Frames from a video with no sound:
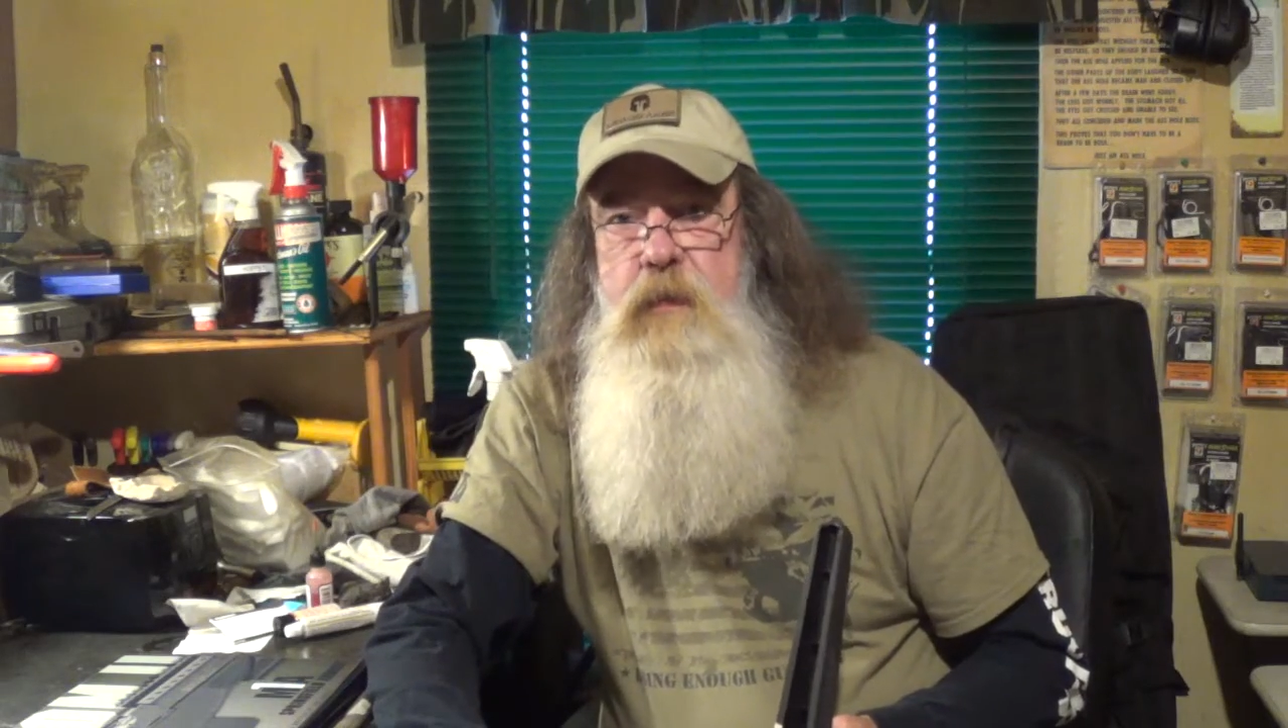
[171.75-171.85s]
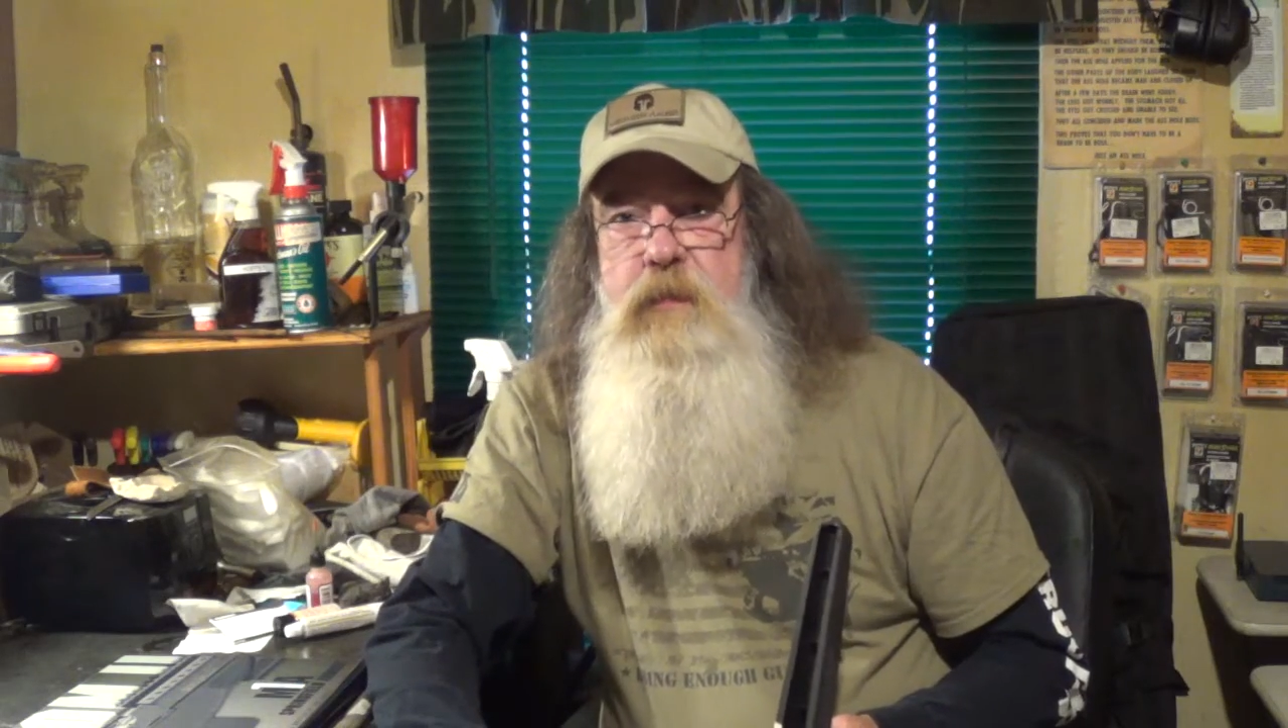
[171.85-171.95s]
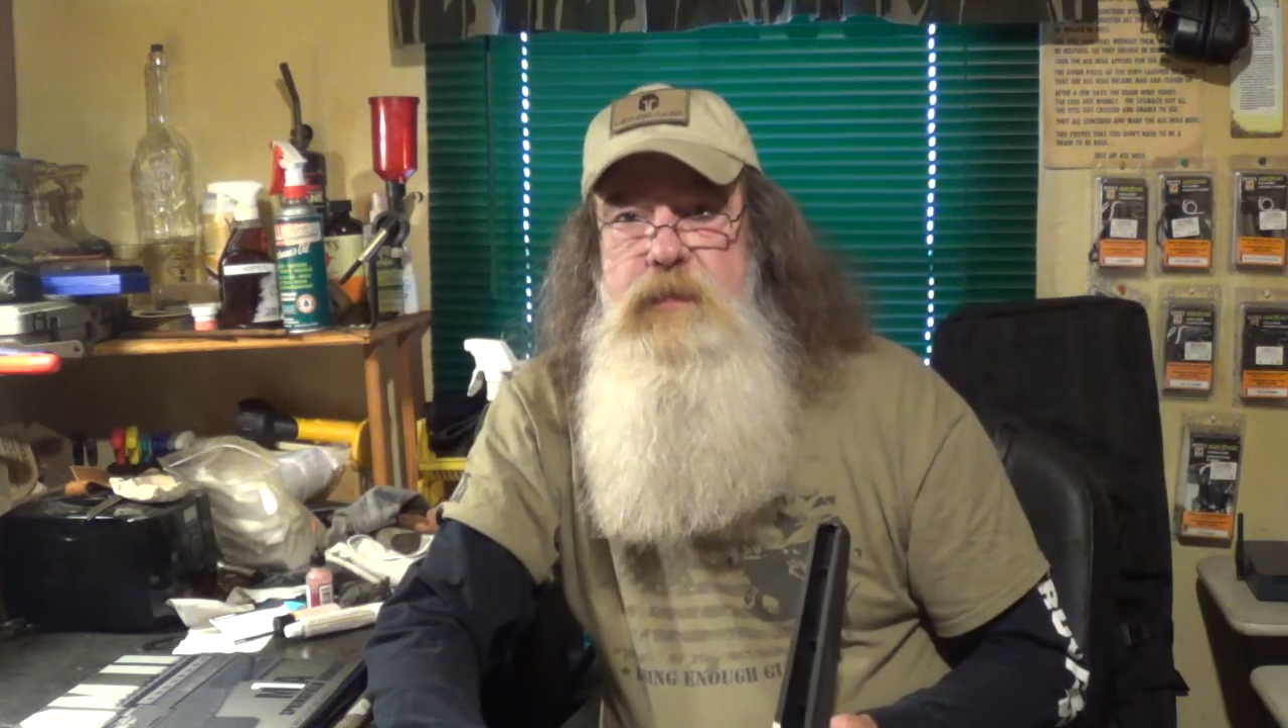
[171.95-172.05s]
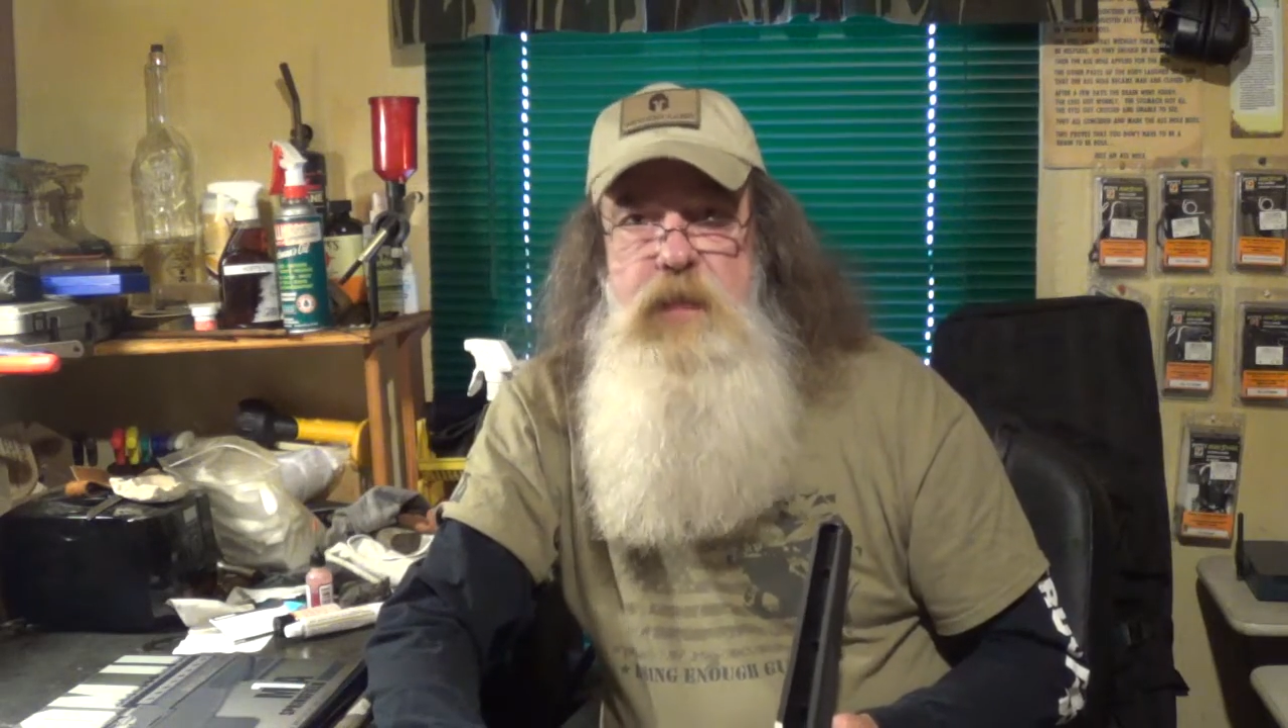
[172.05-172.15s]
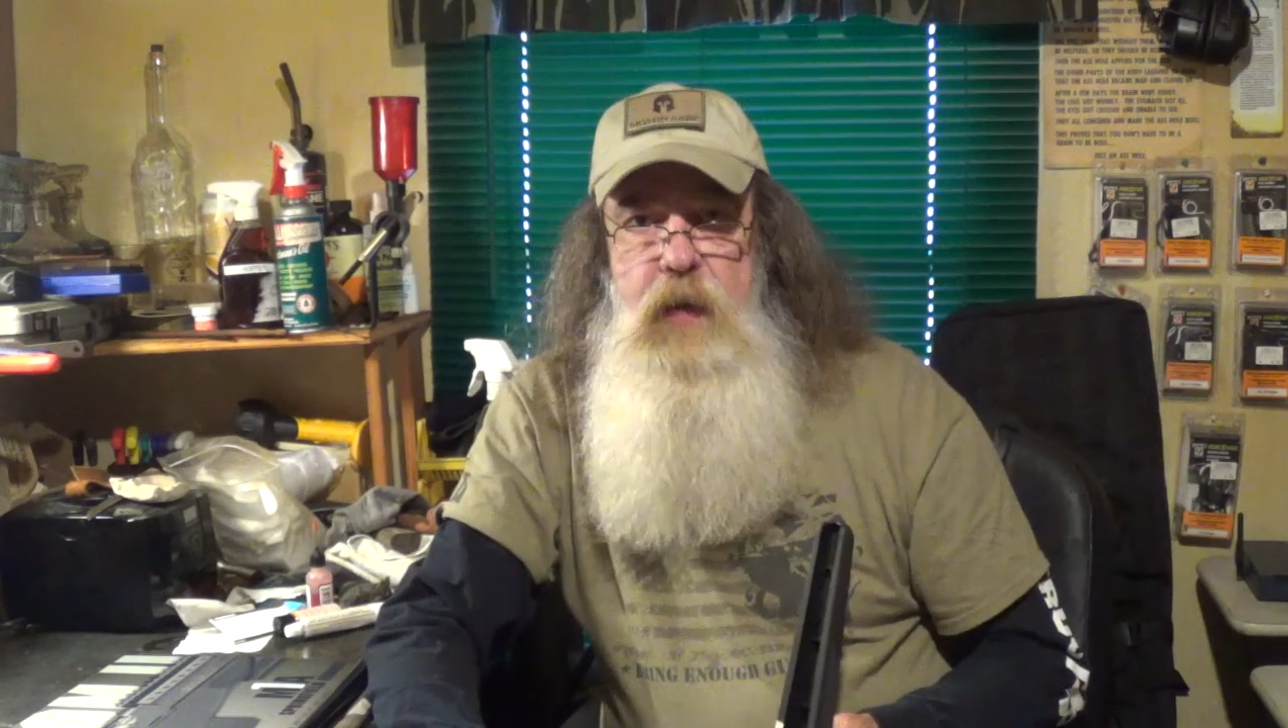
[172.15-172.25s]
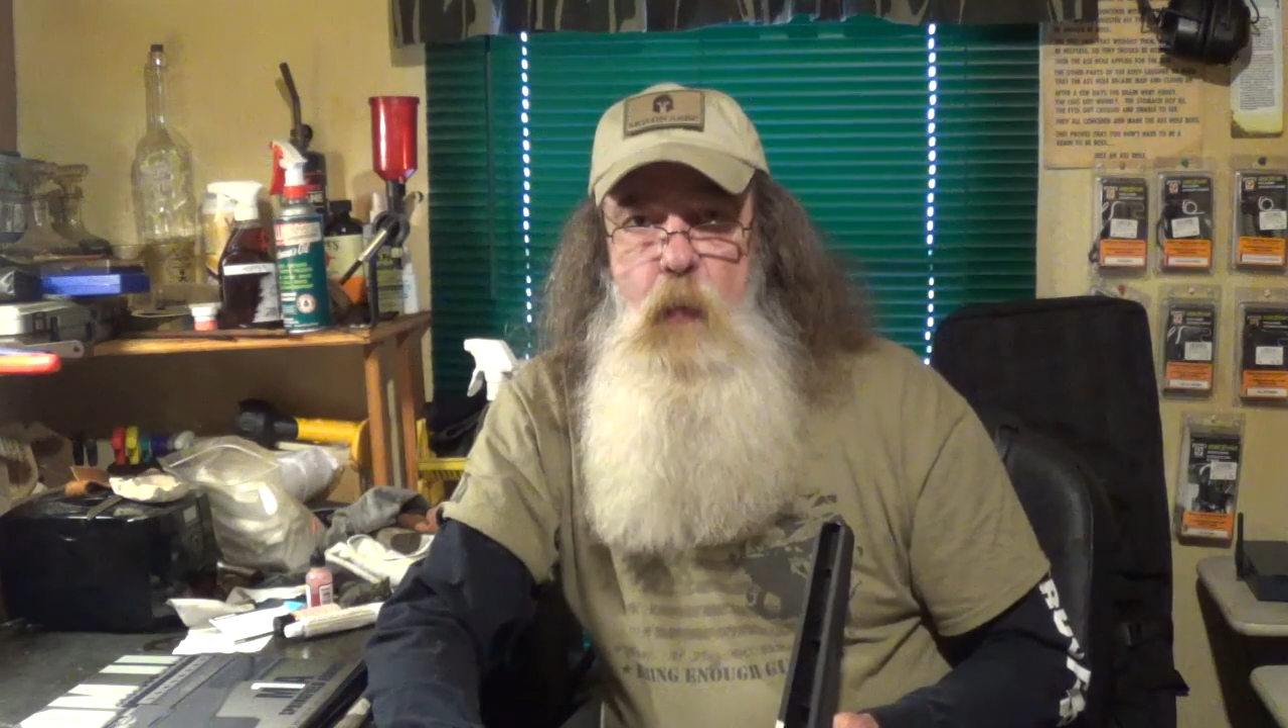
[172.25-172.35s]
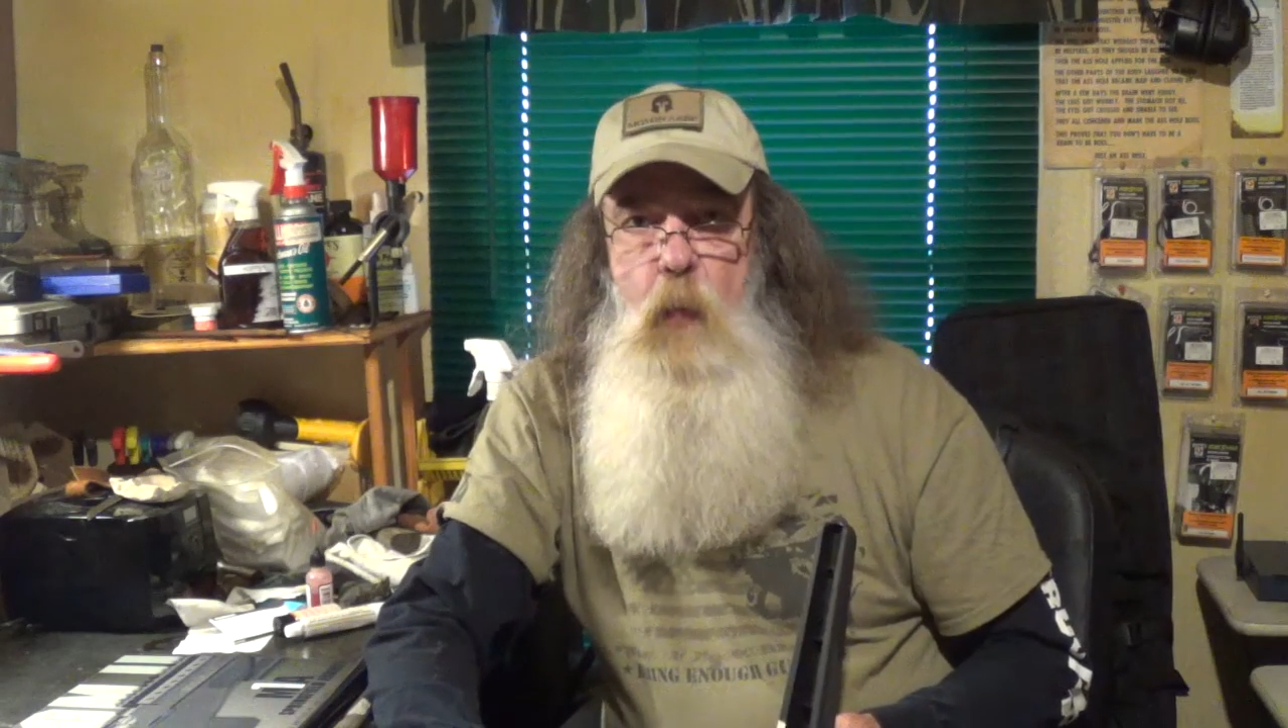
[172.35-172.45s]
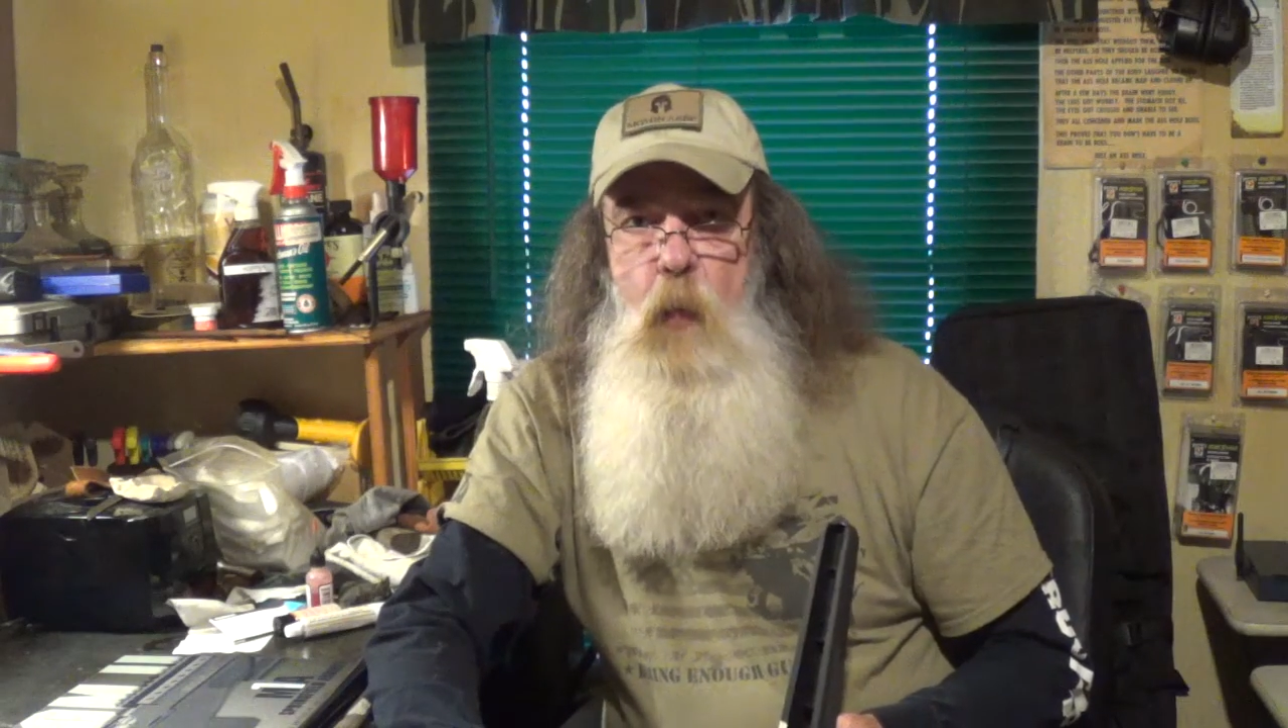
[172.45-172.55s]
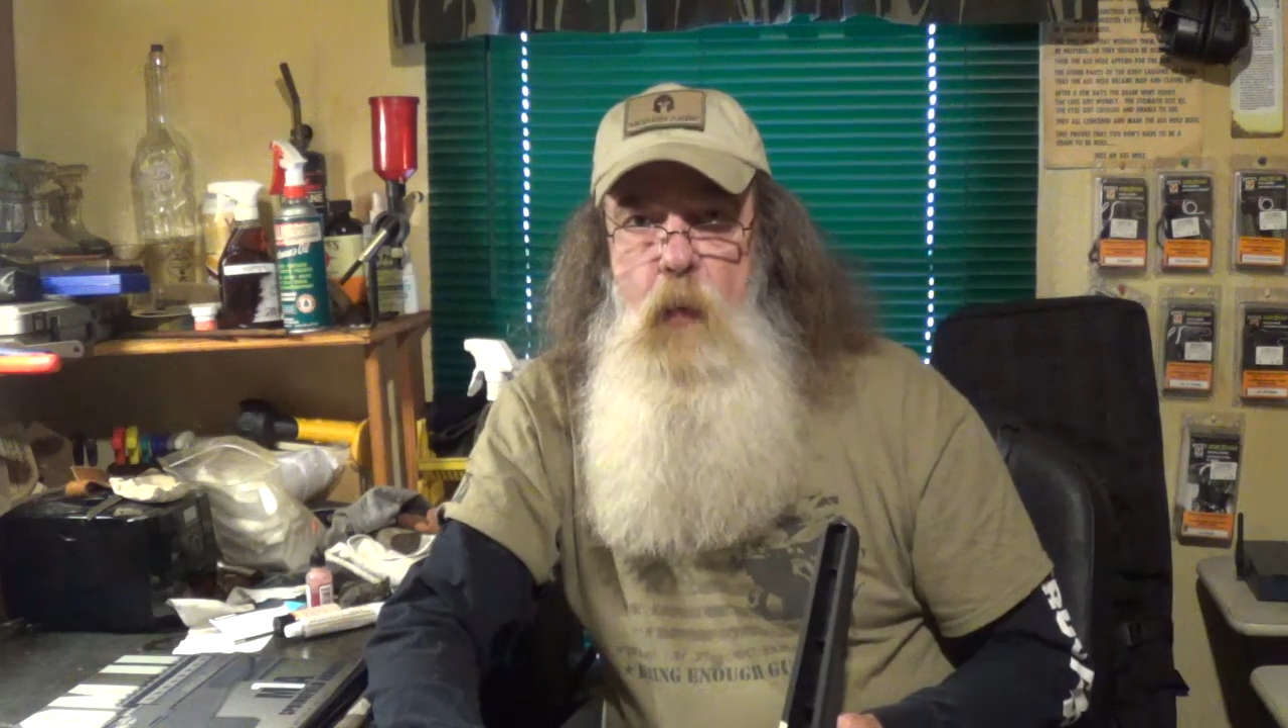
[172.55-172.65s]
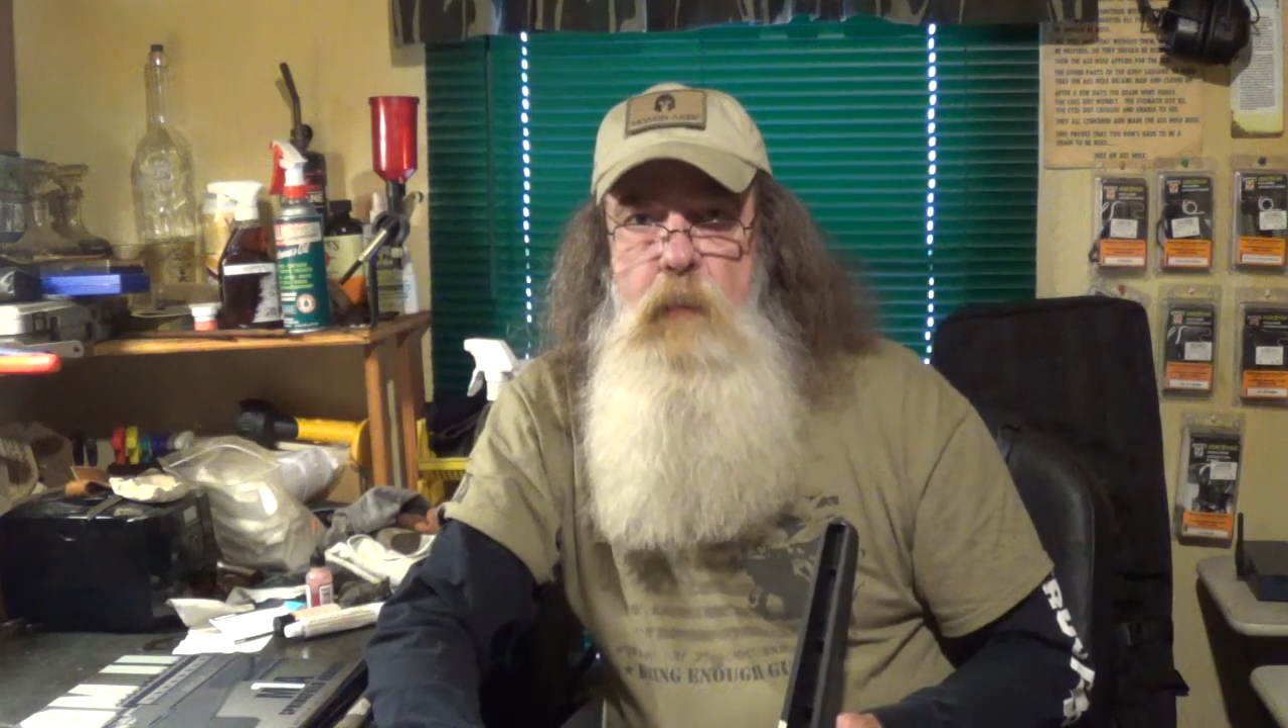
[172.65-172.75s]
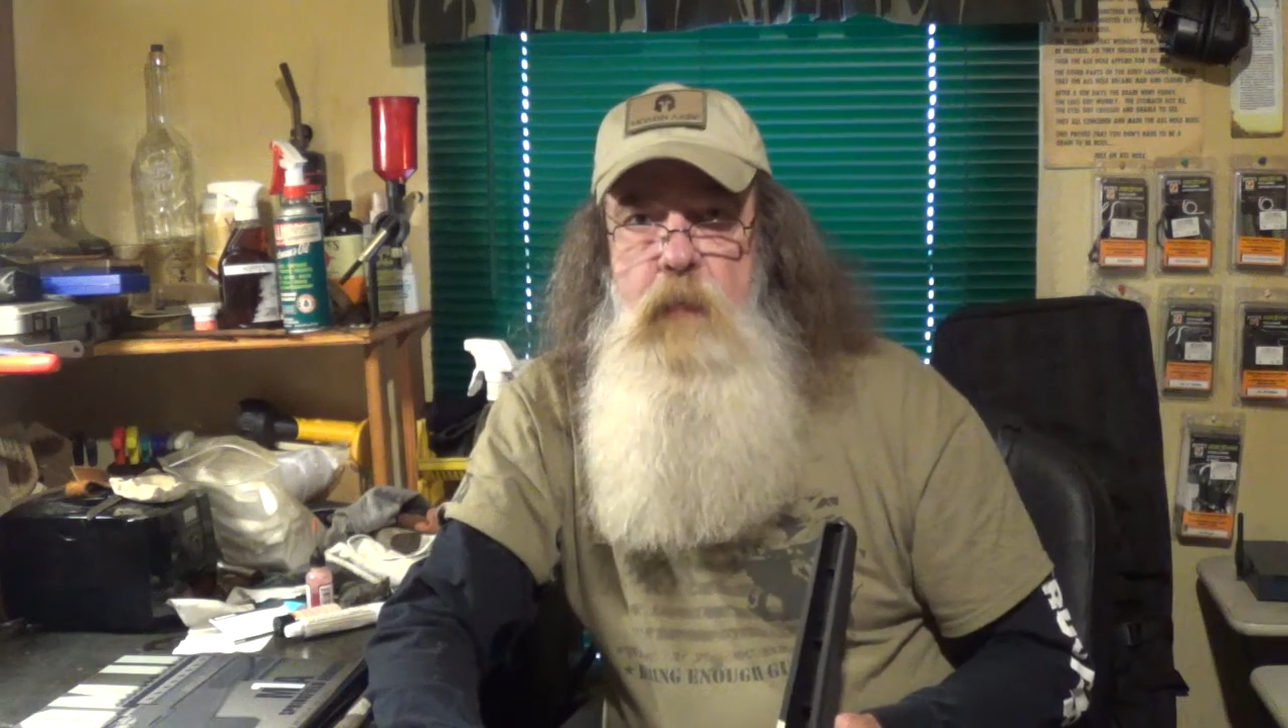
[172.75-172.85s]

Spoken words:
Stay warm.